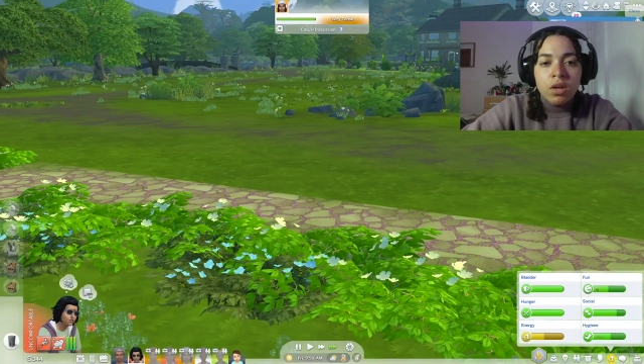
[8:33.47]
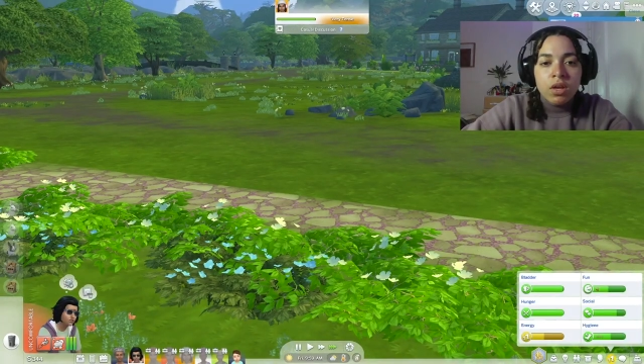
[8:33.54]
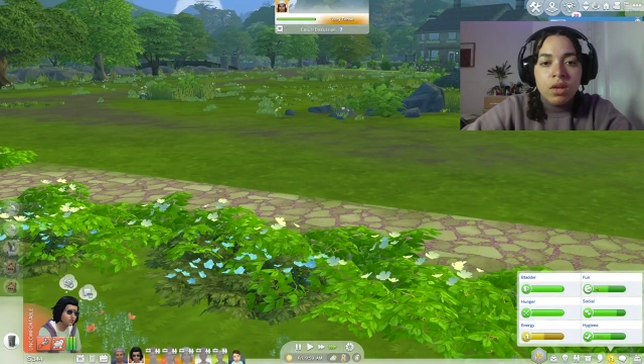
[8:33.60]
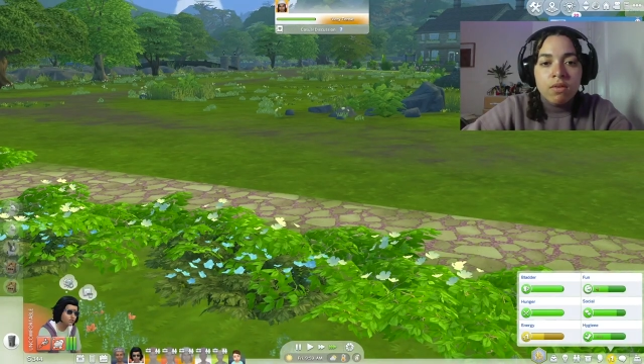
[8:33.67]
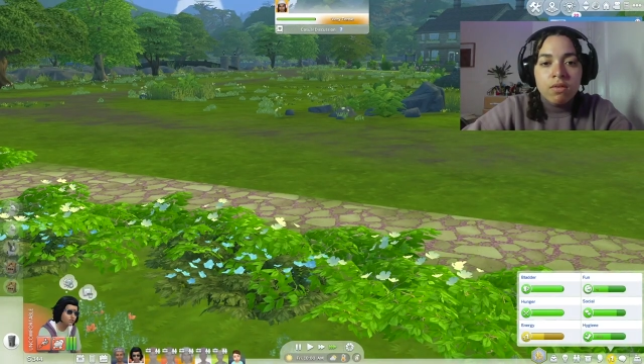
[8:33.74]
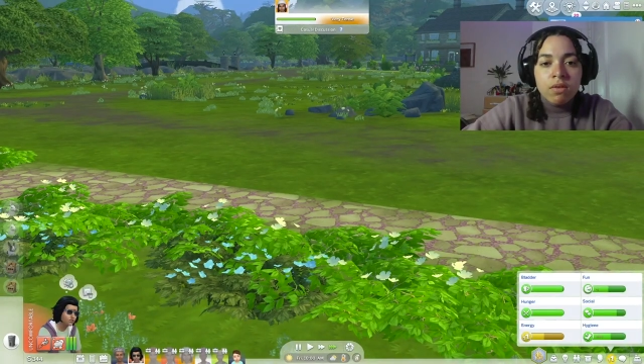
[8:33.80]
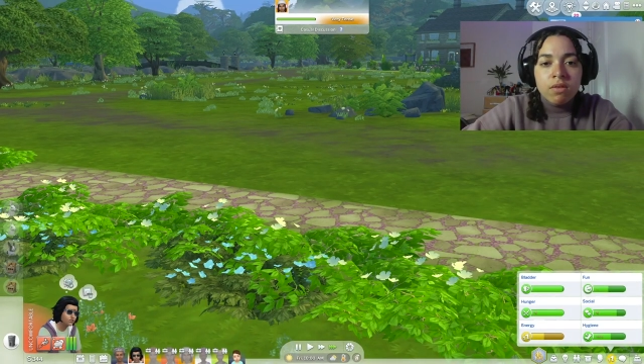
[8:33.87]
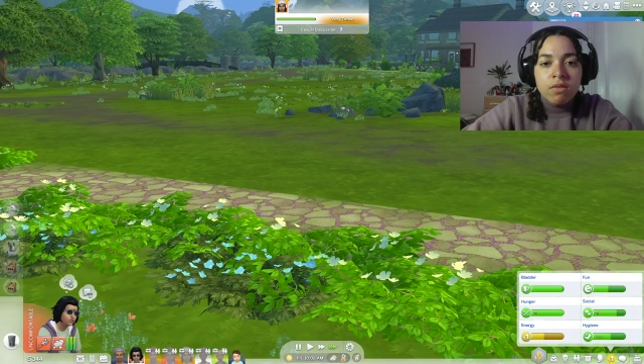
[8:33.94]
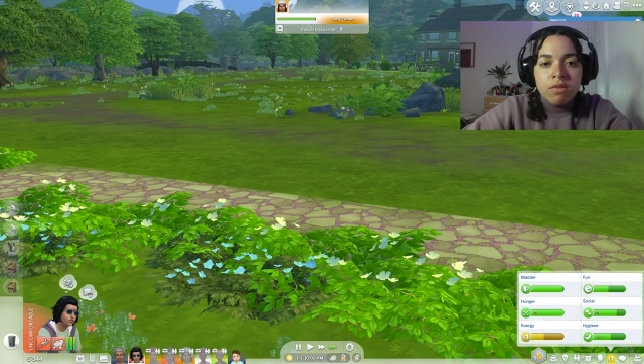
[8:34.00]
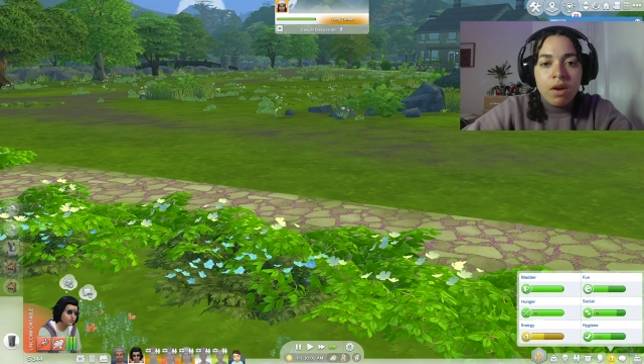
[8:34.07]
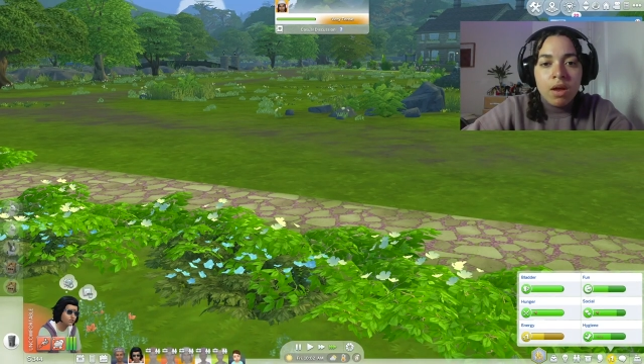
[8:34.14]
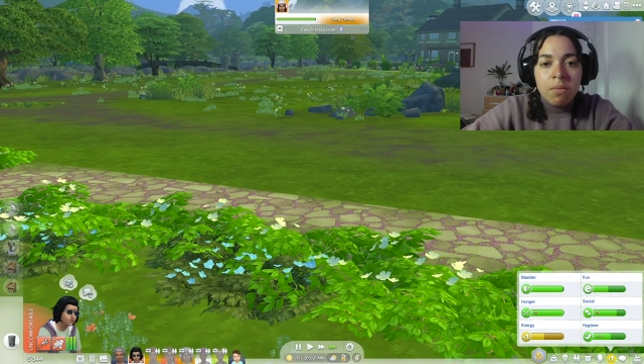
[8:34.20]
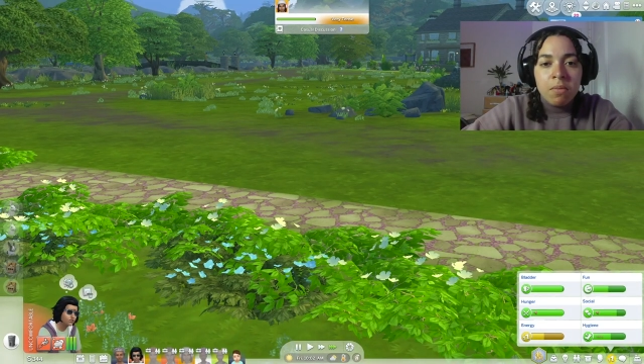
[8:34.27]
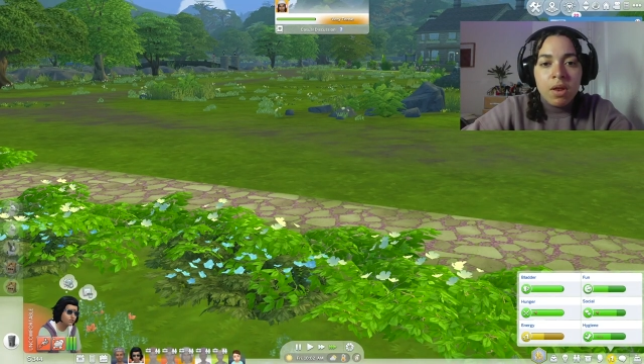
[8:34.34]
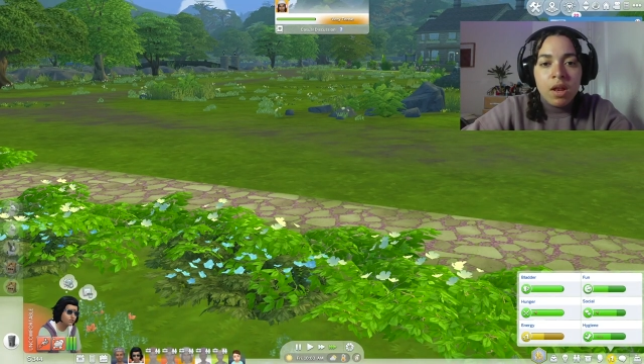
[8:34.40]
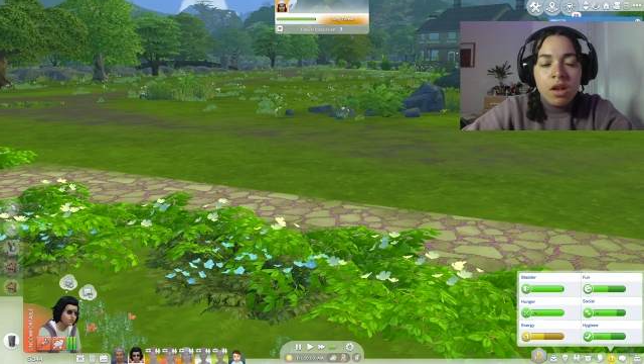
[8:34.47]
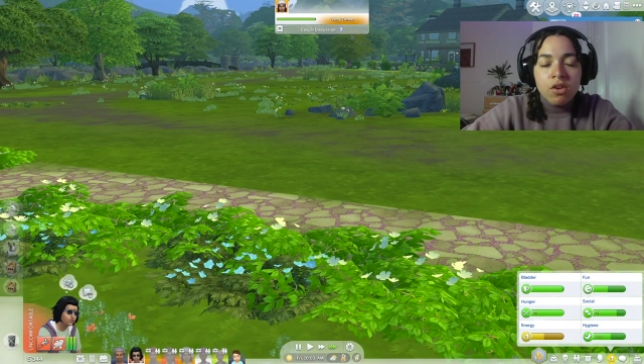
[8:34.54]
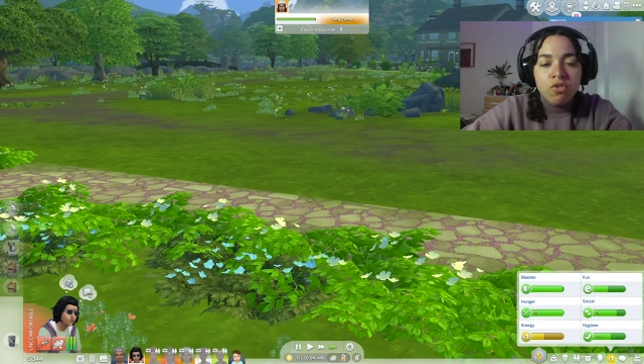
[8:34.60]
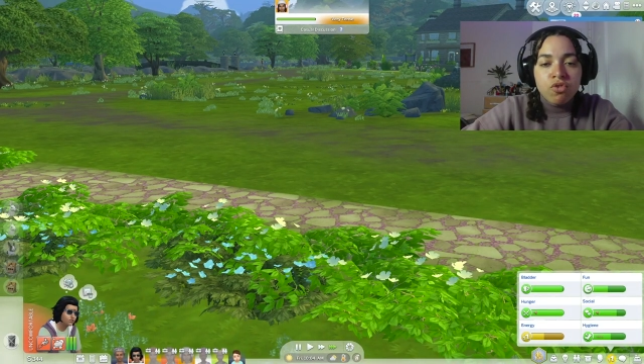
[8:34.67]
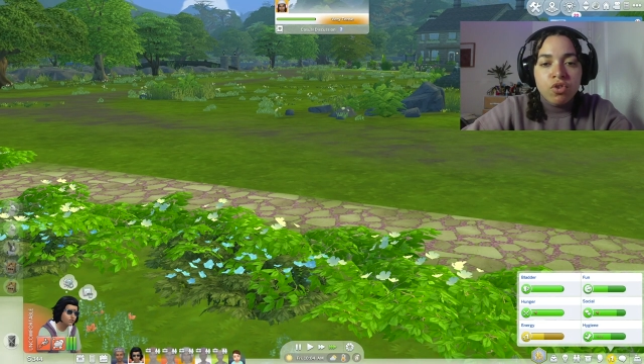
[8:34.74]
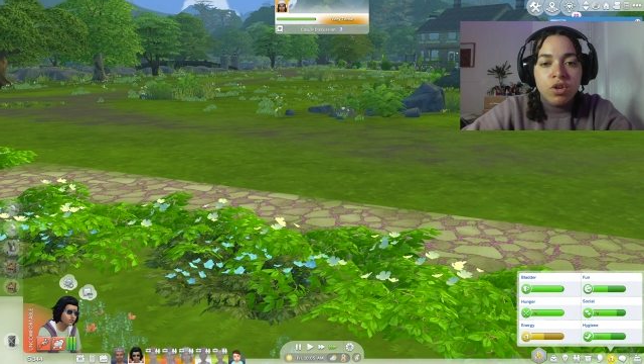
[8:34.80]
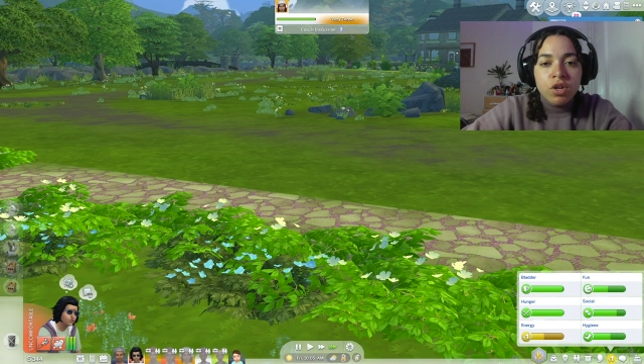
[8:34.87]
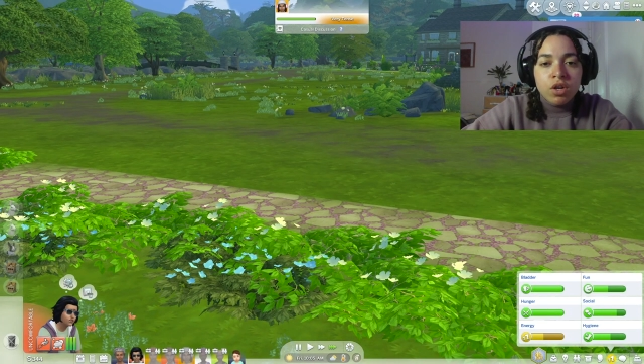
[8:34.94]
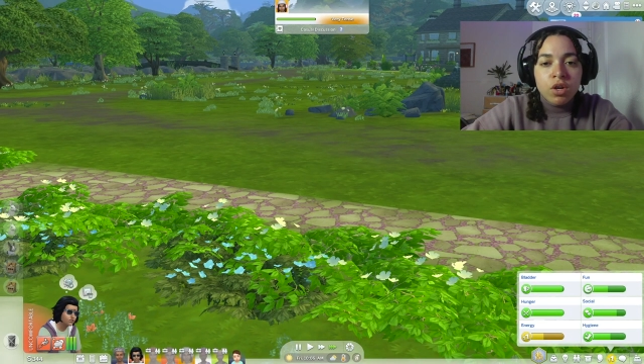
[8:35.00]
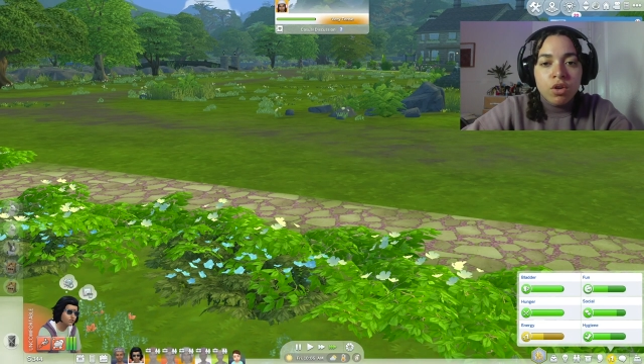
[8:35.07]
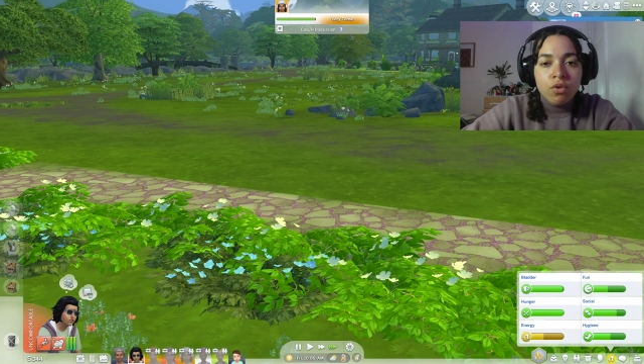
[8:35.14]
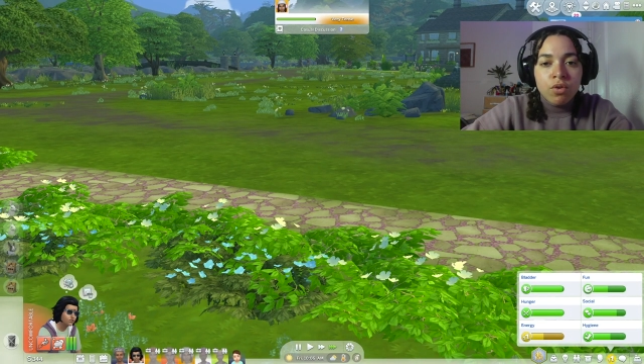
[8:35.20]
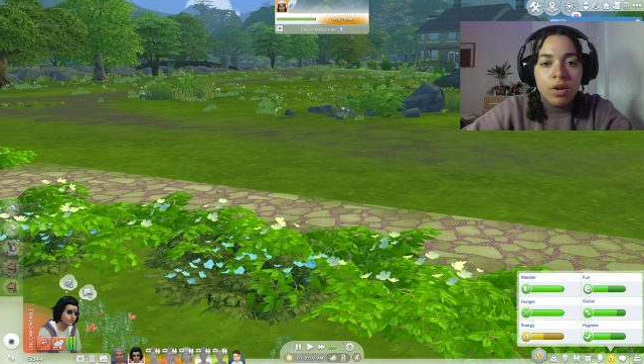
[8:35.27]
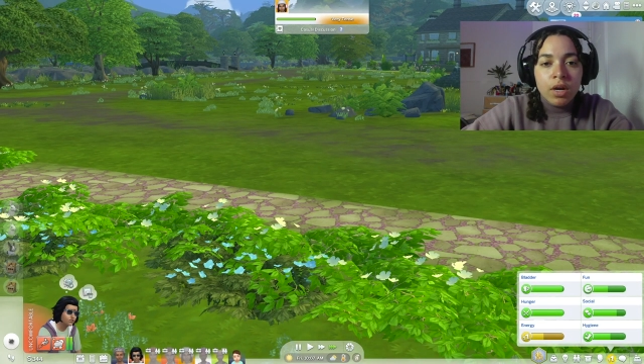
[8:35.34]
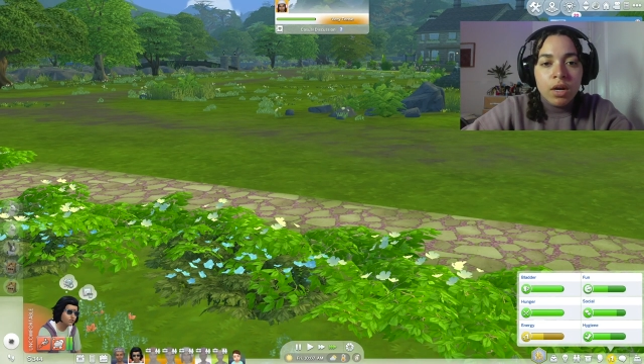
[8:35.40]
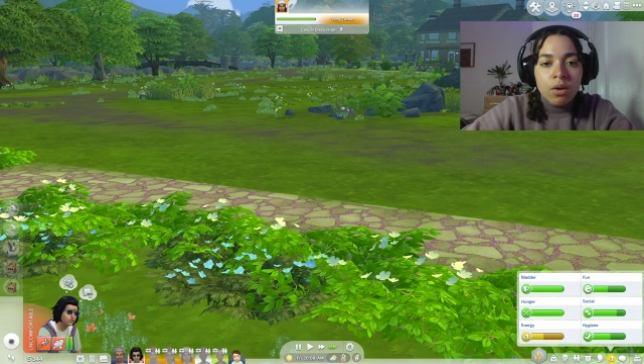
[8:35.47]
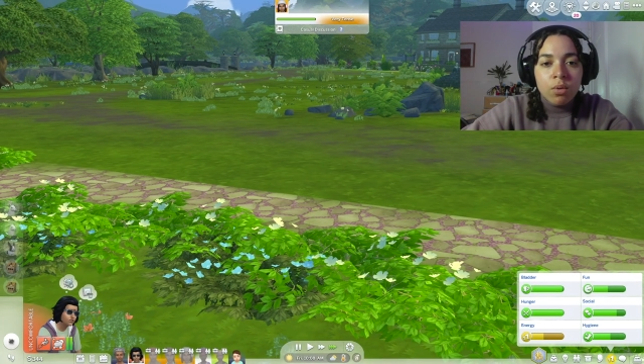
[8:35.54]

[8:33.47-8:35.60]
easy assignment and ensure a good grade,